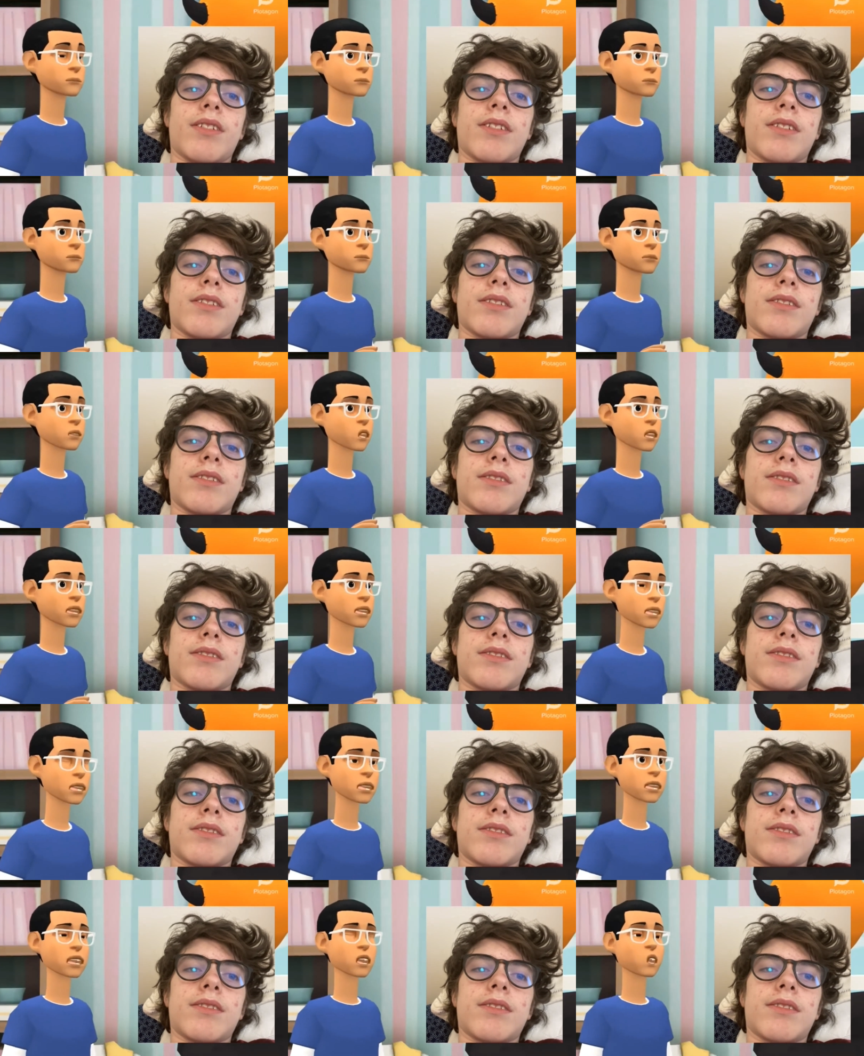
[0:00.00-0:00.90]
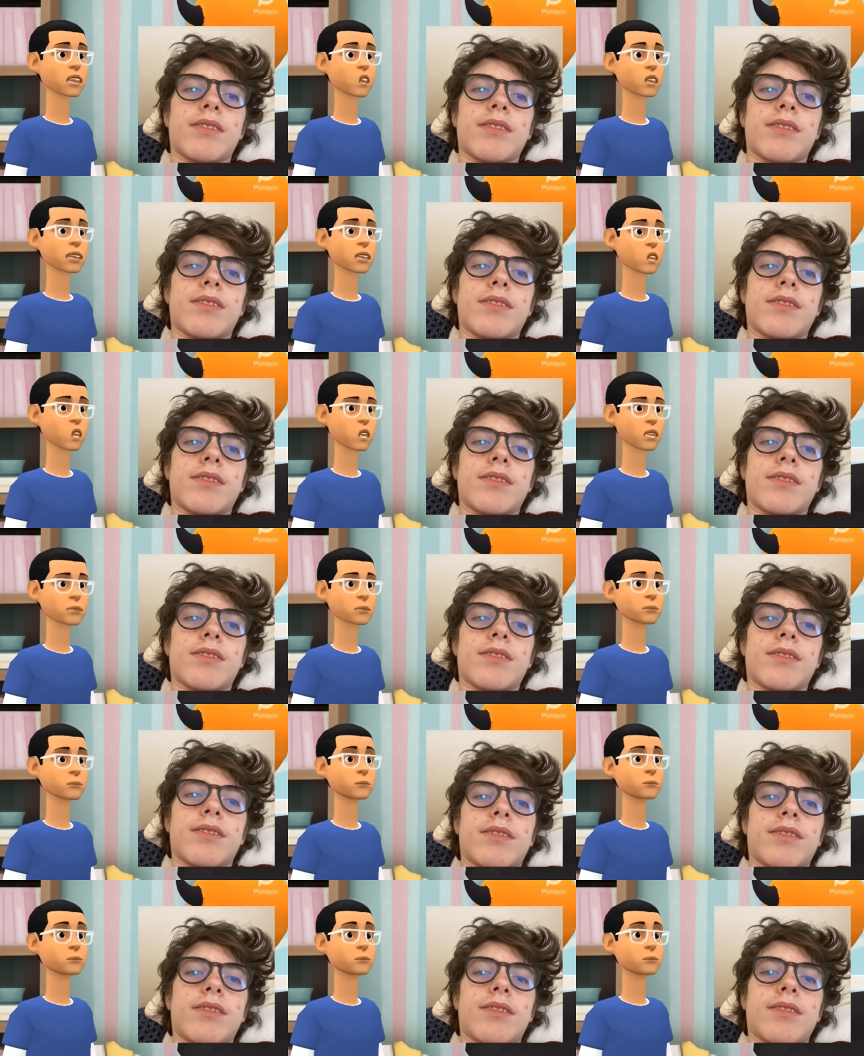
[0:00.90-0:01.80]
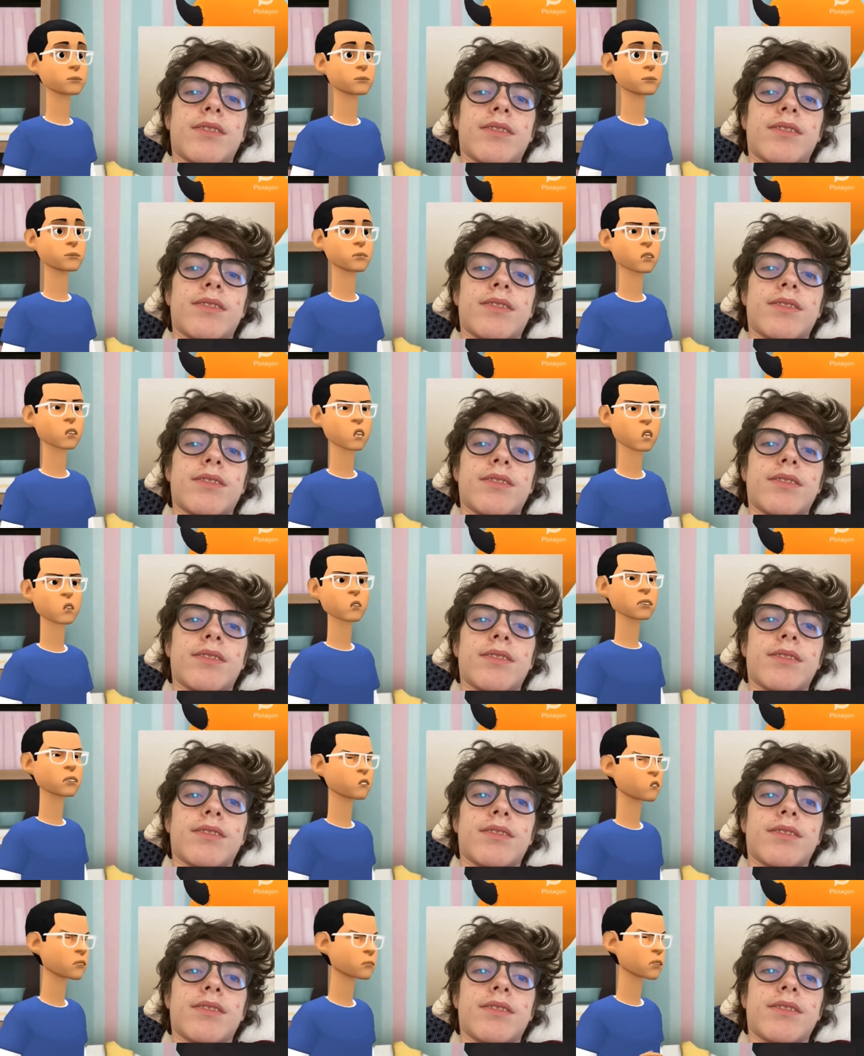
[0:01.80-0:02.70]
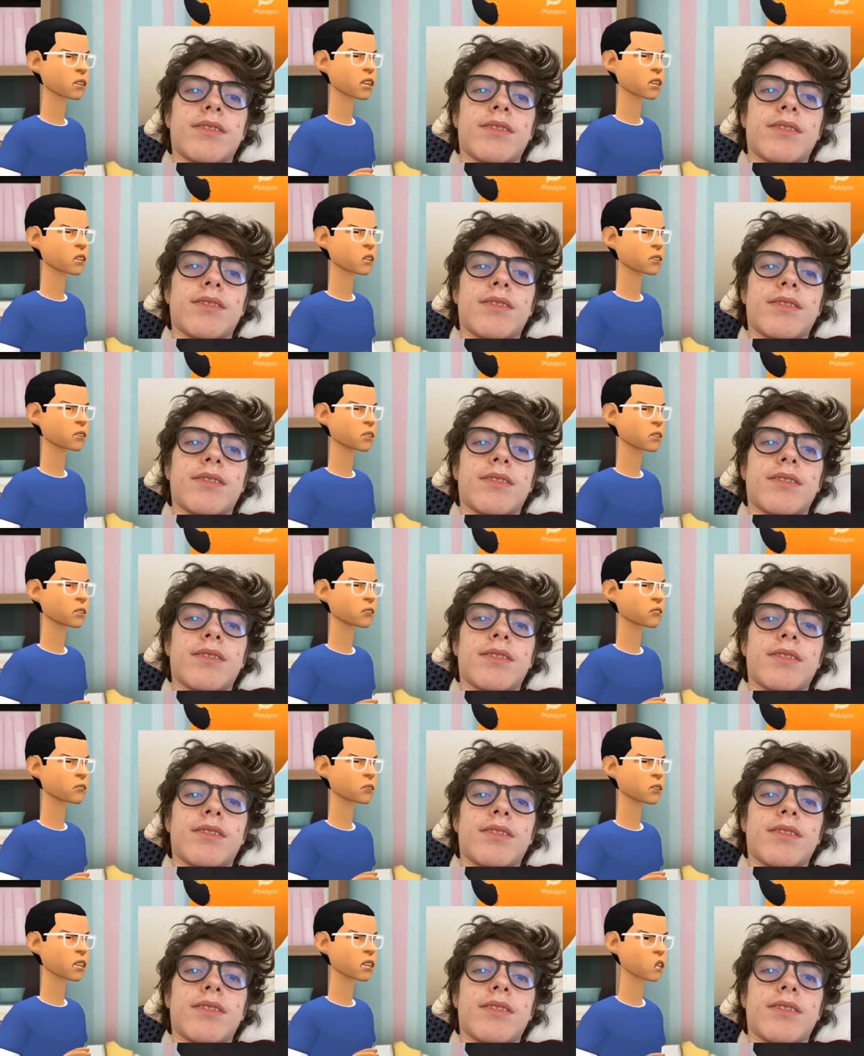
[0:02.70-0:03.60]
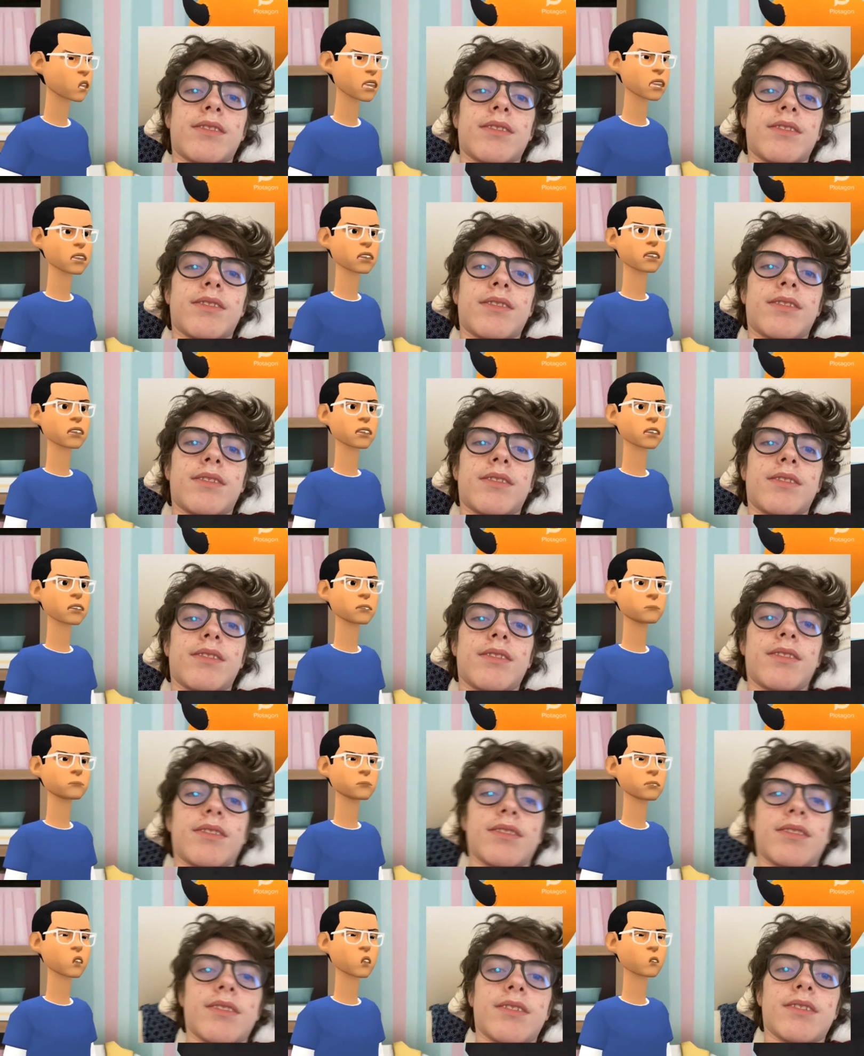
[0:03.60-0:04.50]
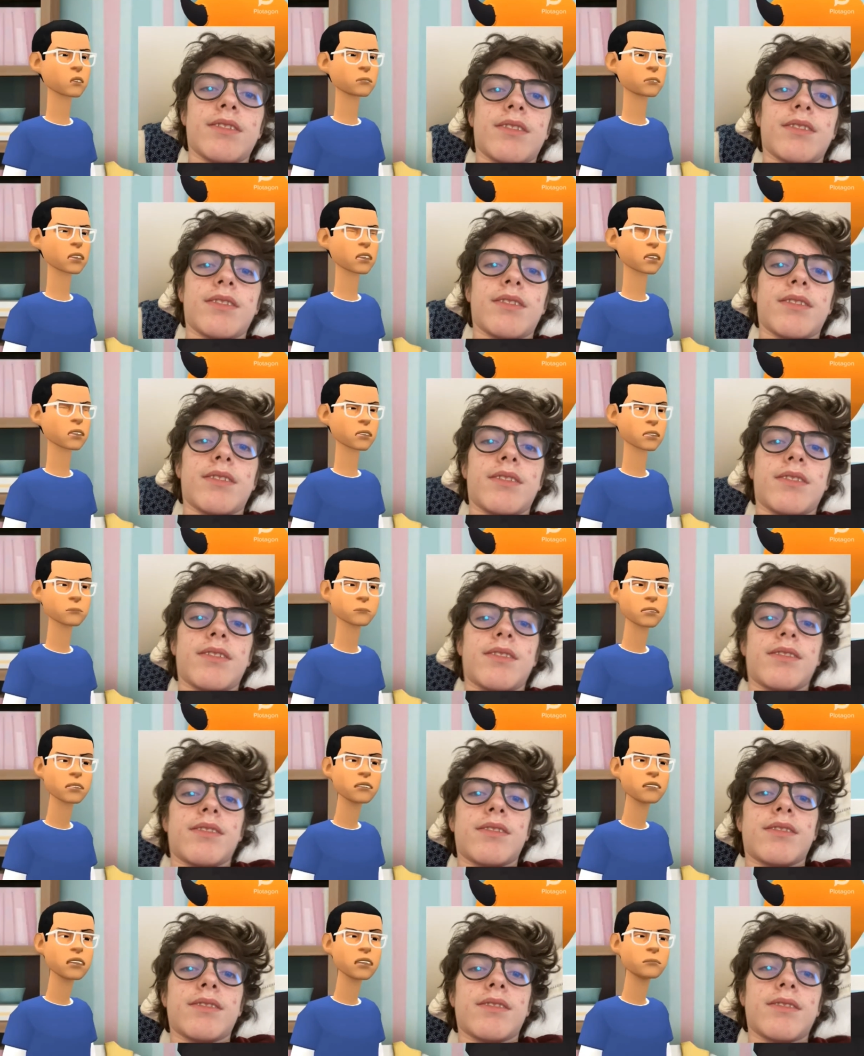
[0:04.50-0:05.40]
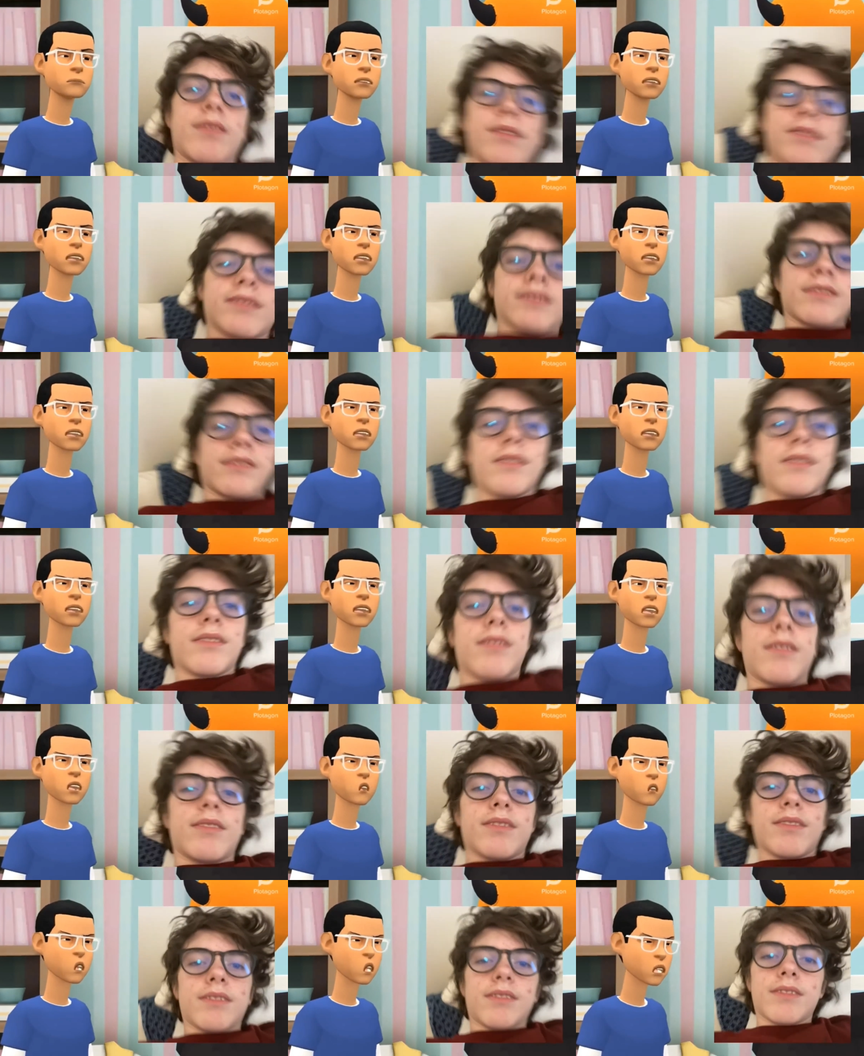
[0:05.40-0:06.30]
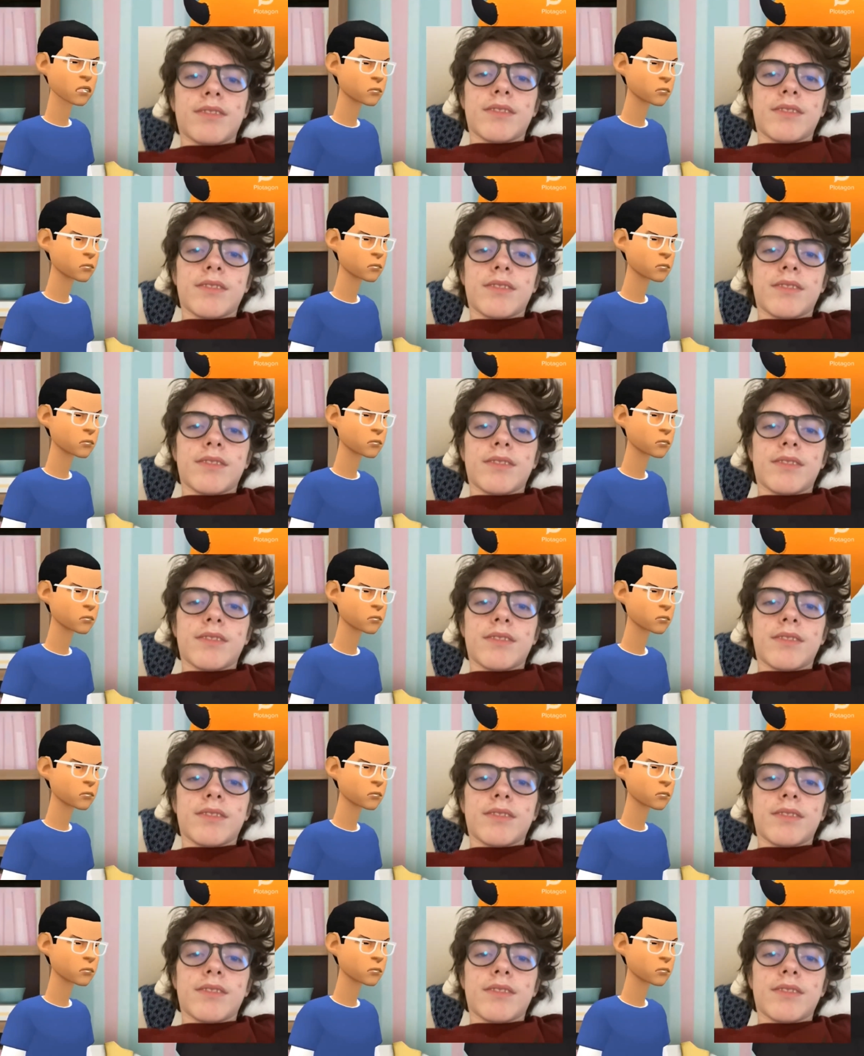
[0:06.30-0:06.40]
Speaker 1: Who the heck are you? You look so familiar like I've seen you in a dream or something I'm having mega deja vu.